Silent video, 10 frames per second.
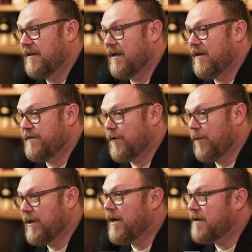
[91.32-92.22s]
uh, a
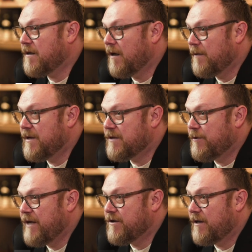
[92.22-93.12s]
formerly autonomous
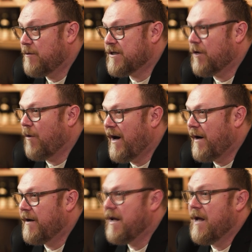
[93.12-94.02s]
region that was
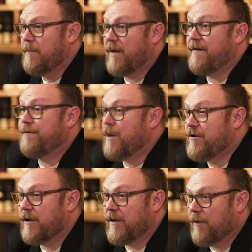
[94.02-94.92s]
acquired by
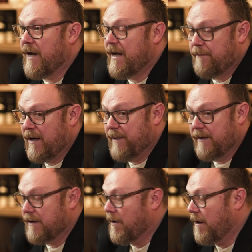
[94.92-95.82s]
Frederick the Great, maybe
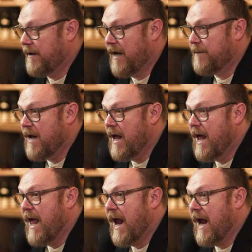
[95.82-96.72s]
in a card game,
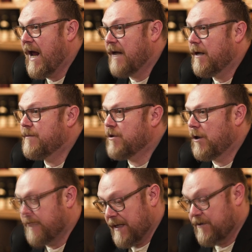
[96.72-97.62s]
and
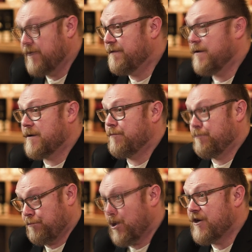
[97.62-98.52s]
absorbed into first
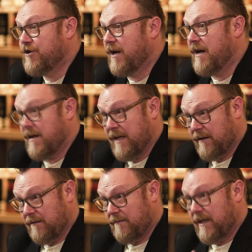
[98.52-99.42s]
Prussia and
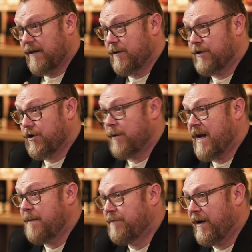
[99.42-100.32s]
then later the
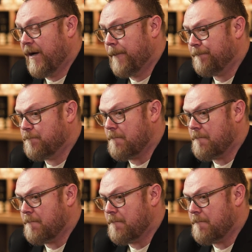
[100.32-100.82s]
German Empire.